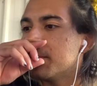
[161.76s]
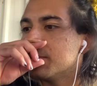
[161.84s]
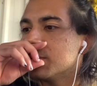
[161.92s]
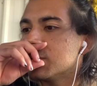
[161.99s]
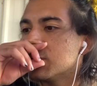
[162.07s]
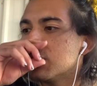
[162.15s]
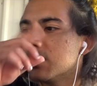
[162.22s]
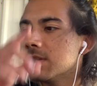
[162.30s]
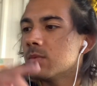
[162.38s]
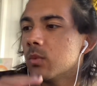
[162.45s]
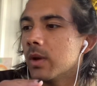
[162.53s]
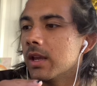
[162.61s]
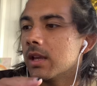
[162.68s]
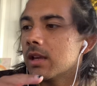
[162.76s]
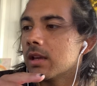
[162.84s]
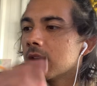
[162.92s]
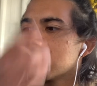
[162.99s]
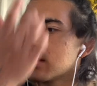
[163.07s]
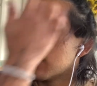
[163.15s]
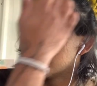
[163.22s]
So this week,
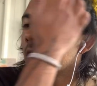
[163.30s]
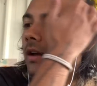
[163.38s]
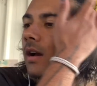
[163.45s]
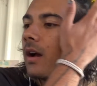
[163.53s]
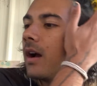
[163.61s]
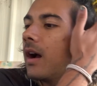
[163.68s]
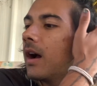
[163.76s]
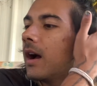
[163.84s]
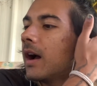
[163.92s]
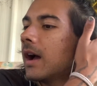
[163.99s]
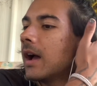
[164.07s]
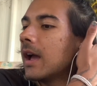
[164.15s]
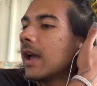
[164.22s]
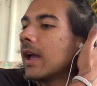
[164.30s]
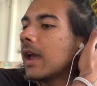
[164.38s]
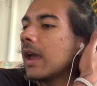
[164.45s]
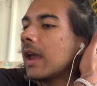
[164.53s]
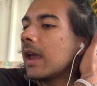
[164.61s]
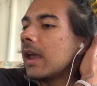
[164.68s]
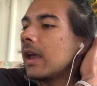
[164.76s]

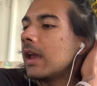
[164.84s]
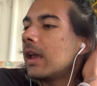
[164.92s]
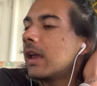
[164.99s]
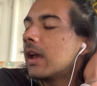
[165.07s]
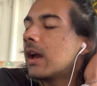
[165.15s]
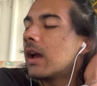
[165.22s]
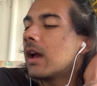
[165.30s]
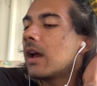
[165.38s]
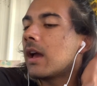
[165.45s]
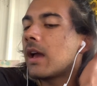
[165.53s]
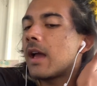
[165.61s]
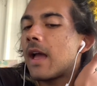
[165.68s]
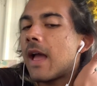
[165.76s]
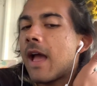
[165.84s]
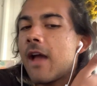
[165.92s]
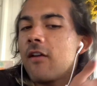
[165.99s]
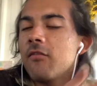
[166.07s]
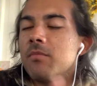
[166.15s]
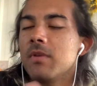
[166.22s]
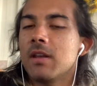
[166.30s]
I
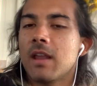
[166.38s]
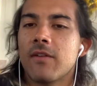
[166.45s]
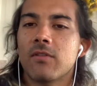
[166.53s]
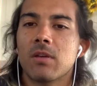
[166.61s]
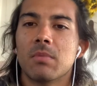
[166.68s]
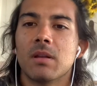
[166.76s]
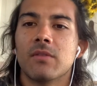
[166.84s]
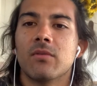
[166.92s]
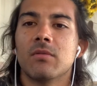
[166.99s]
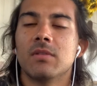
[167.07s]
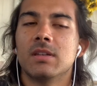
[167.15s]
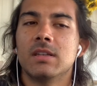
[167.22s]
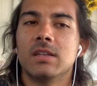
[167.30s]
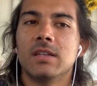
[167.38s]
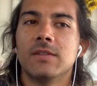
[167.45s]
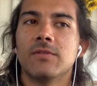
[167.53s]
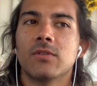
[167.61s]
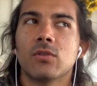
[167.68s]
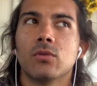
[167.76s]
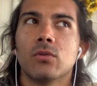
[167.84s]
have been having a bit of a
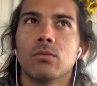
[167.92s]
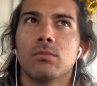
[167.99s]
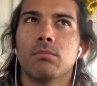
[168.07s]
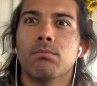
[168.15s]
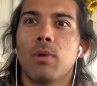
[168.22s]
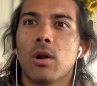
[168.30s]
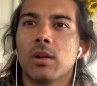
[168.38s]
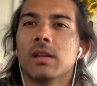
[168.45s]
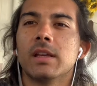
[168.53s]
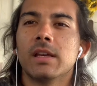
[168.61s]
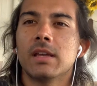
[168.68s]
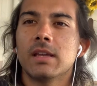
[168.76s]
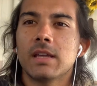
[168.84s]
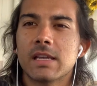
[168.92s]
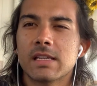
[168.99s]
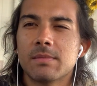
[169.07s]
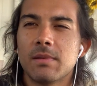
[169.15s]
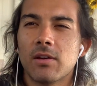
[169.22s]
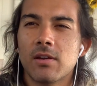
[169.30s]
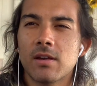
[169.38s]
difficult bodily
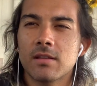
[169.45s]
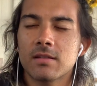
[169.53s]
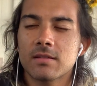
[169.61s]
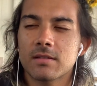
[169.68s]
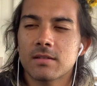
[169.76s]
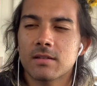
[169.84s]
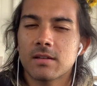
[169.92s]
experience.